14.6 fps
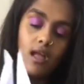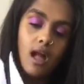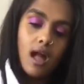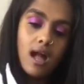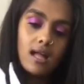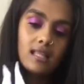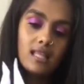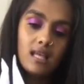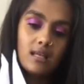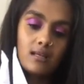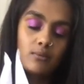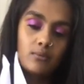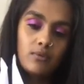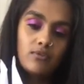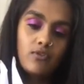and then
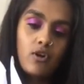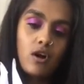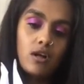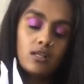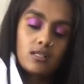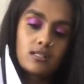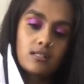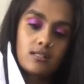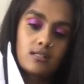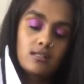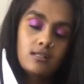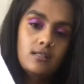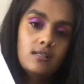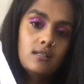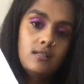we've got
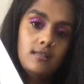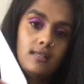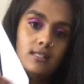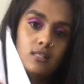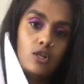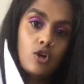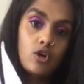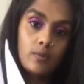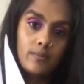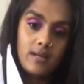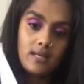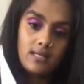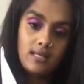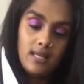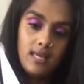this long
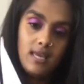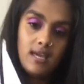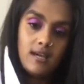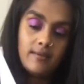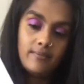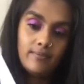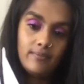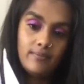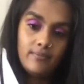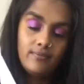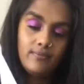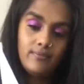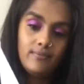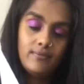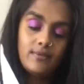bit here.
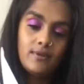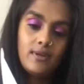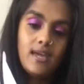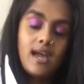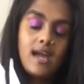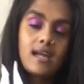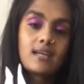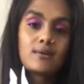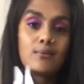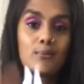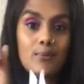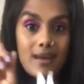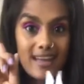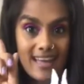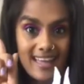Okay,
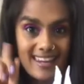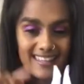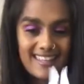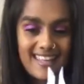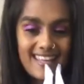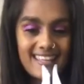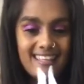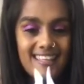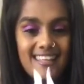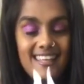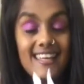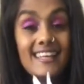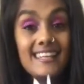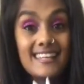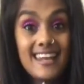we're getting there.
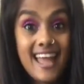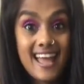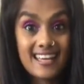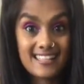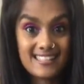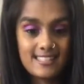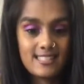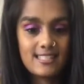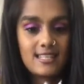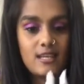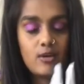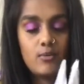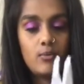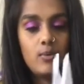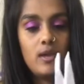Next,
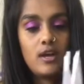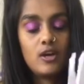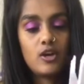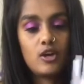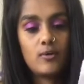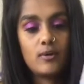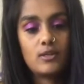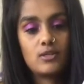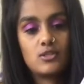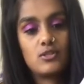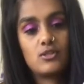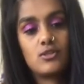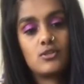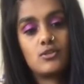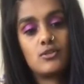we are going
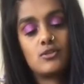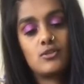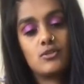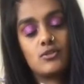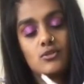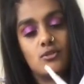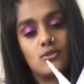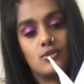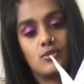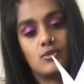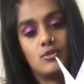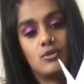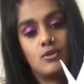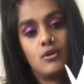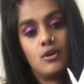to
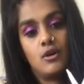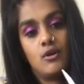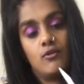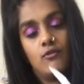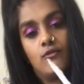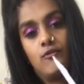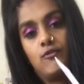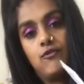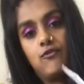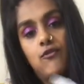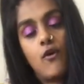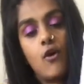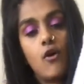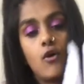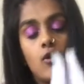
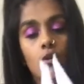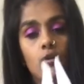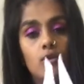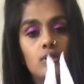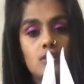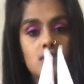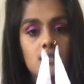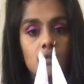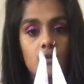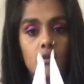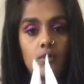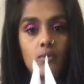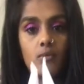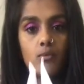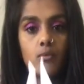fold
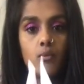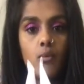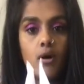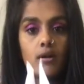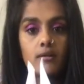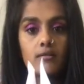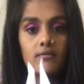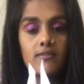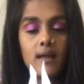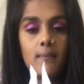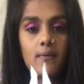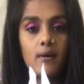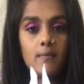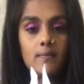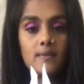one
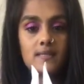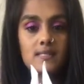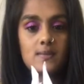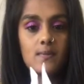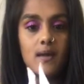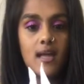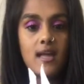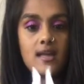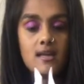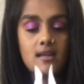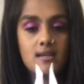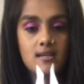flap up this way